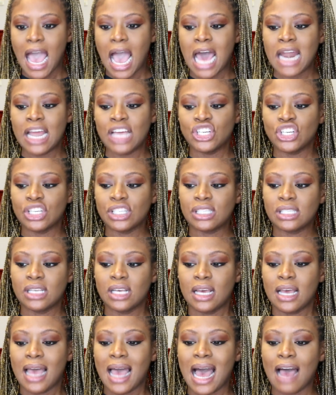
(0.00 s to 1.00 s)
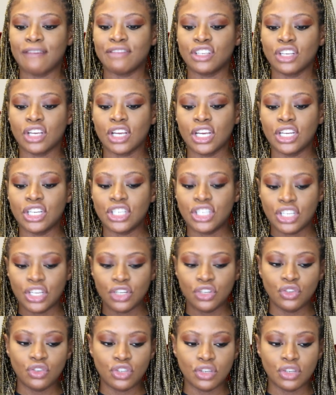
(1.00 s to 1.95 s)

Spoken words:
and I just have to continue